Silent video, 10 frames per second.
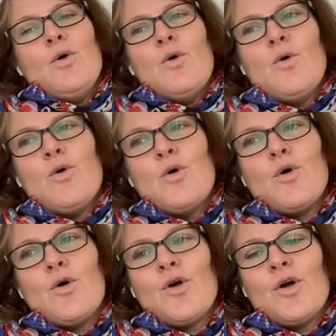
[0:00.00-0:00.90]

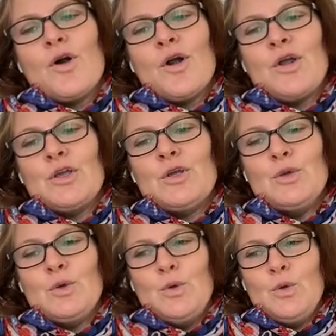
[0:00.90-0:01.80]
Or
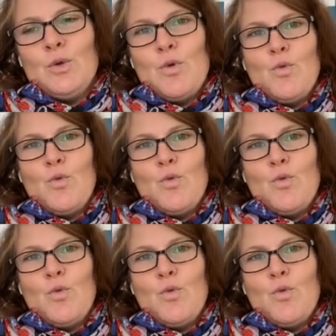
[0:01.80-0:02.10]
you